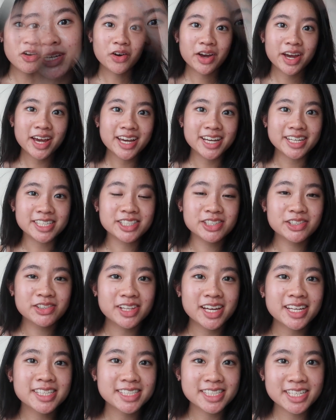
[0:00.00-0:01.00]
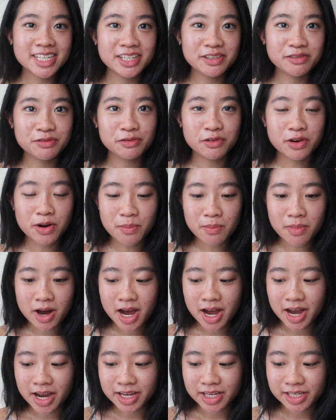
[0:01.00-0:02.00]
Okay, so that's it for
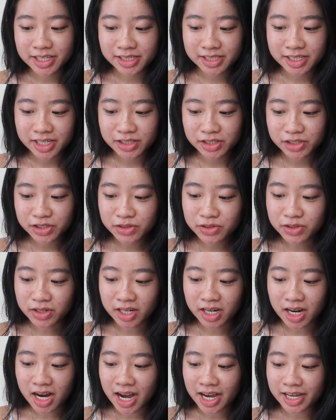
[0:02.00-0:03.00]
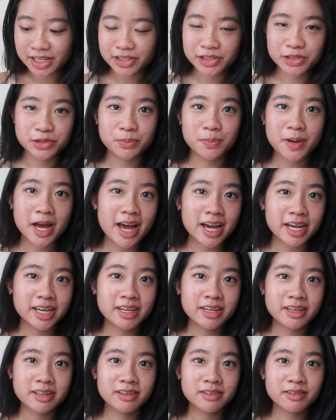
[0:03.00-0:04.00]
my essential guide to
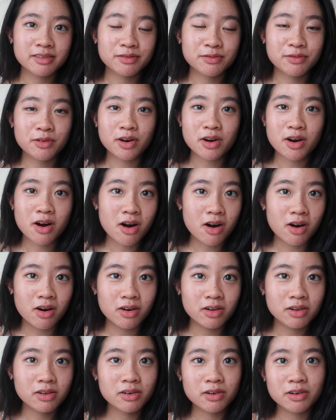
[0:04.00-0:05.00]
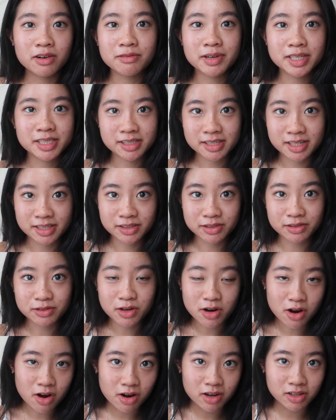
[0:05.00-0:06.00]
packing for hall or residential
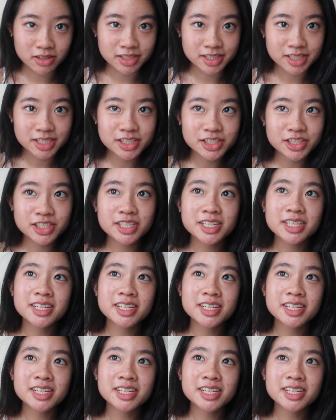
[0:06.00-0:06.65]
college.